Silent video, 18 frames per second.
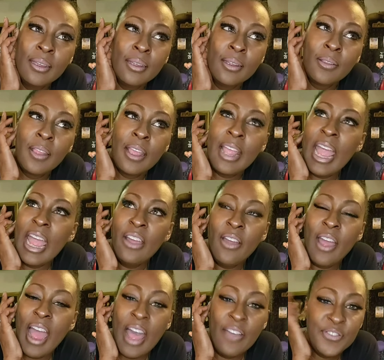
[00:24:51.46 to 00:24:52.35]

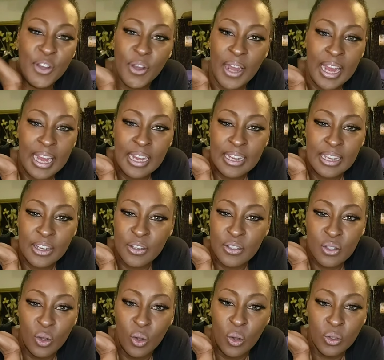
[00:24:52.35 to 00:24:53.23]
after eight years
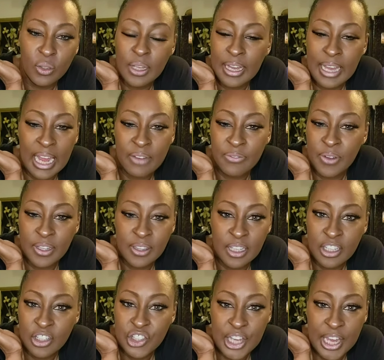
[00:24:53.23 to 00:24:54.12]
old, like everything
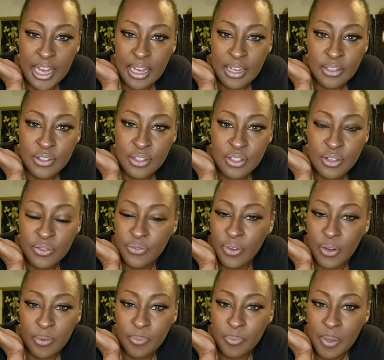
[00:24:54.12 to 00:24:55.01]
changed for
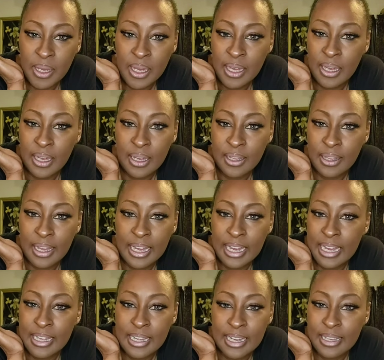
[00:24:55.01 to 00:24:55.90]
me, like and
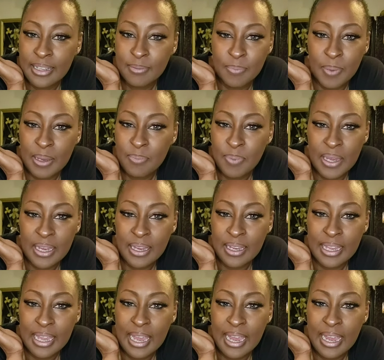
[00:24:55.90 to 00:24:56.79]
like being a
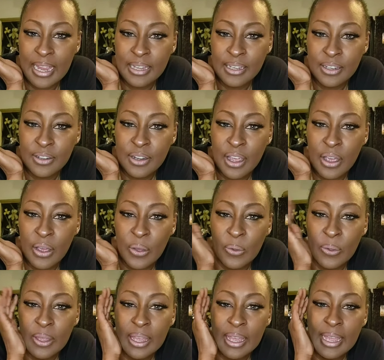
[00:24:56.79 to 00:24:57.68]
kid, you know,
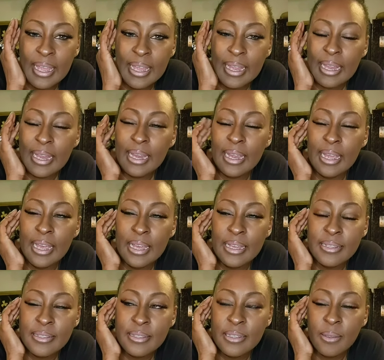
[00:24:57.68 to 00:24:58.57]
and
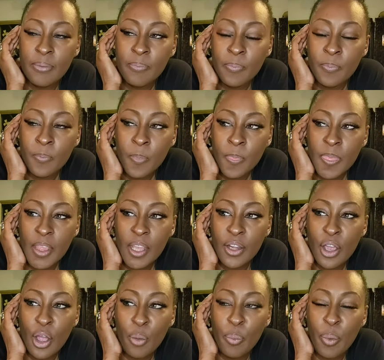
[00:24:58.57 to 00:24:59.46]
you know
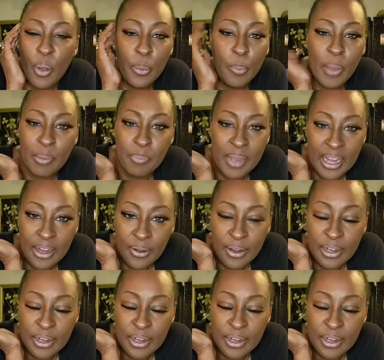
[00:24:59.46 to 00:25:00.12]
both my parents